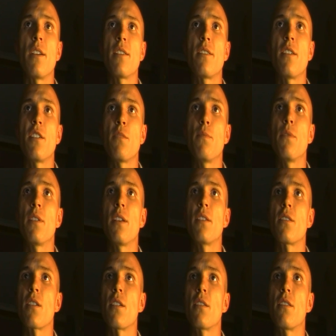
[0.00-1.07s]
assessment
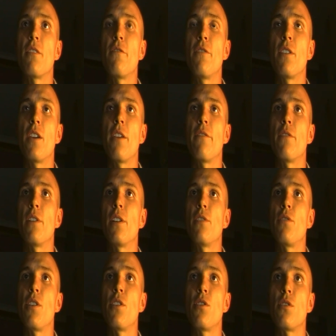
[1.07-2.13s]
and scientific
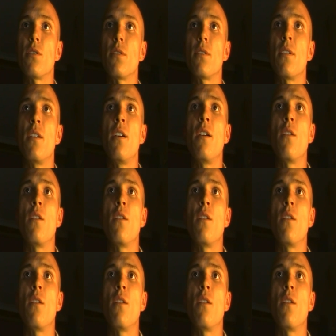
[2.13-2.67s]
evaluation,